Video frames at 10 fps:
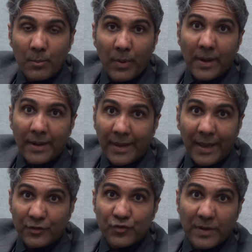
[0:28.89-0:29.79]
by
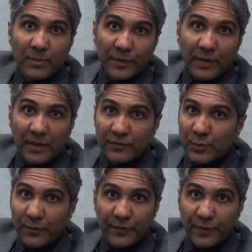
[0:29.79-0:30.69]
a treatment that gives
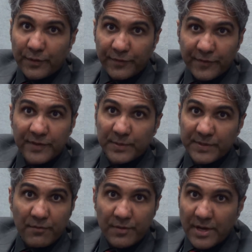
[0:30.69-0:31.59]
you a further
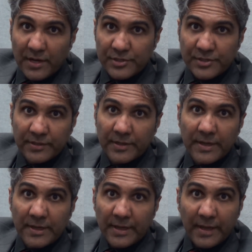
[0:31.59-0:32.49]
50% reduction
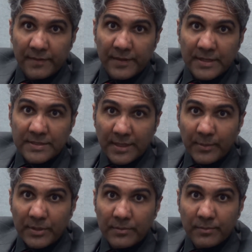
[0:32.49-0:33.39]
in these
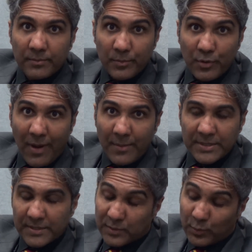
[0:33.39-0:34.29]
lipid parameters.